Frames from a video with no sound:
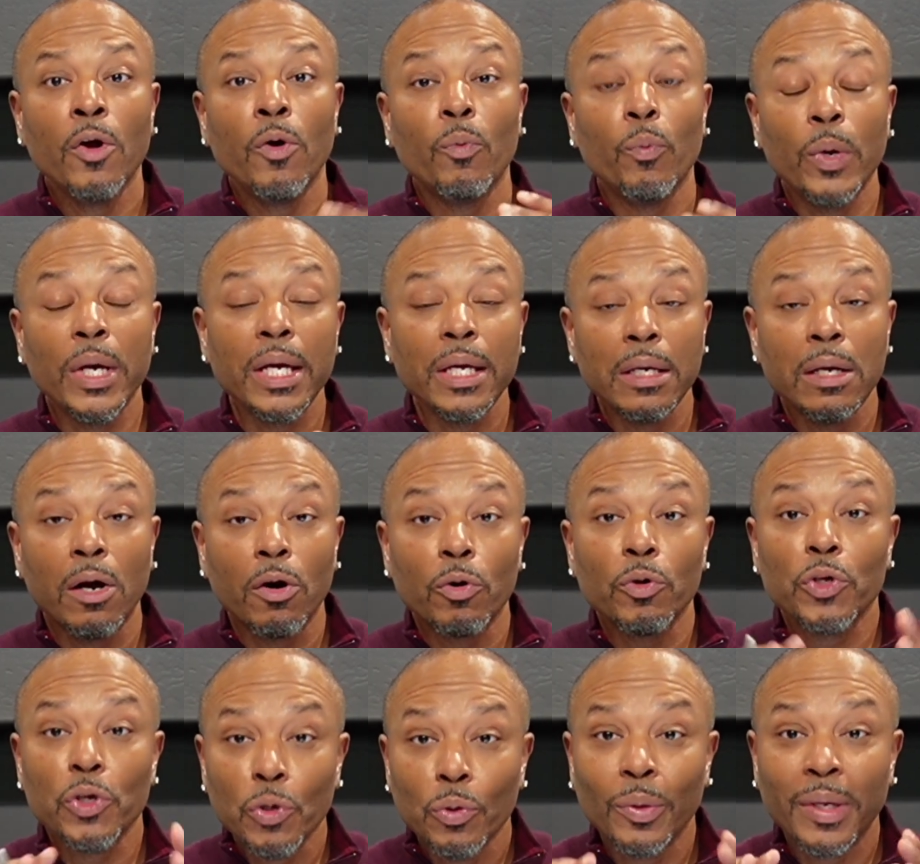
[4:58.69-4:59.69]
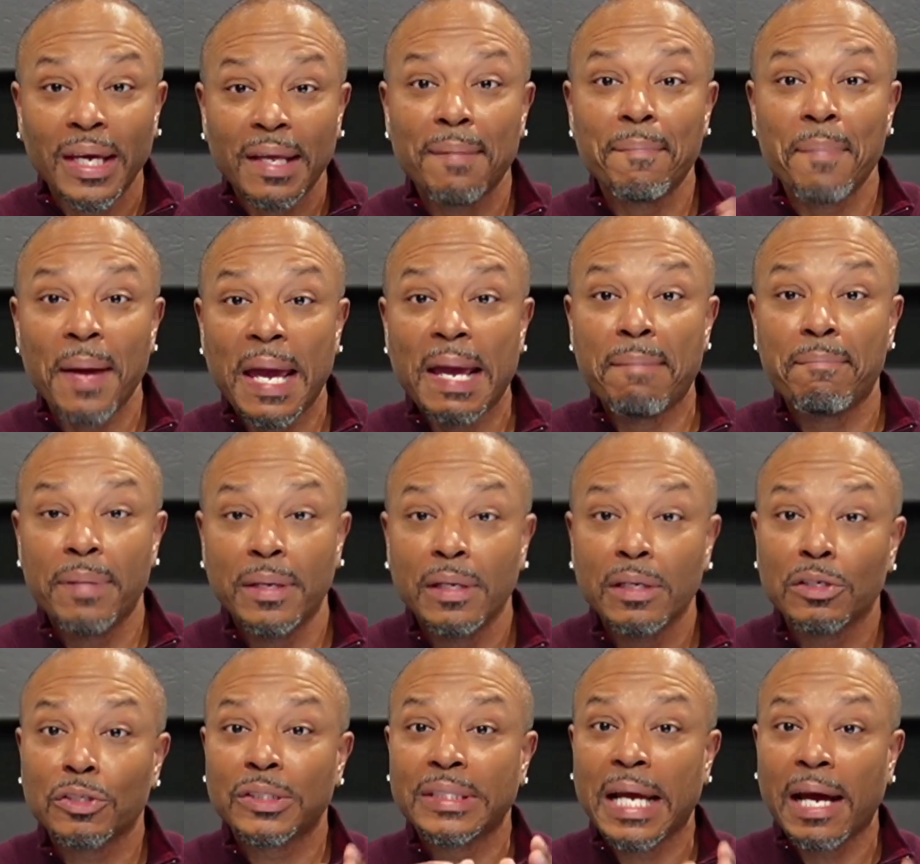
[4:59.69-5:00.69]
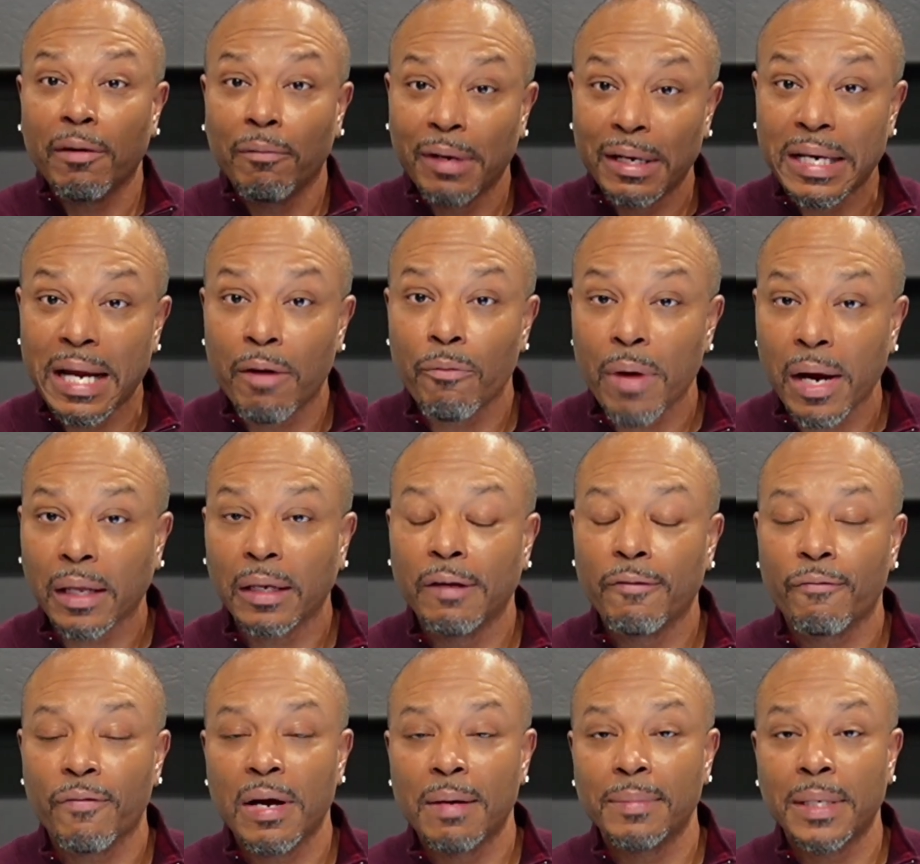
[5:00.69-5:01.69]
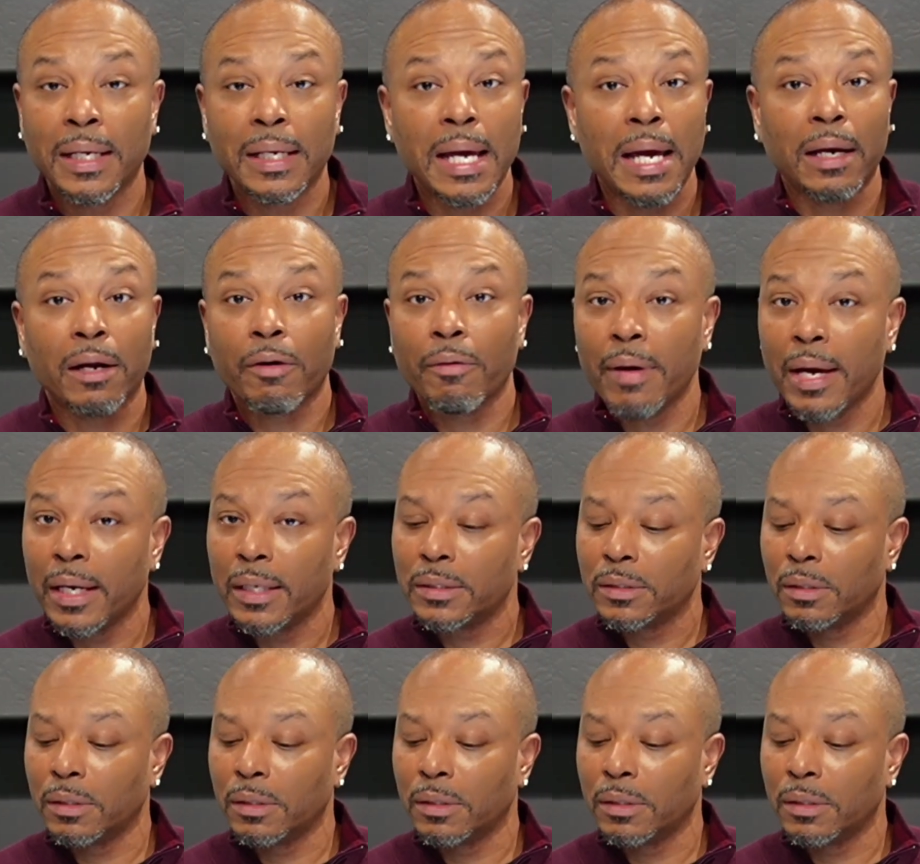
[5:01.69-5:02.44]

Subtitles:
We know you can pay bills directly from that line of credit.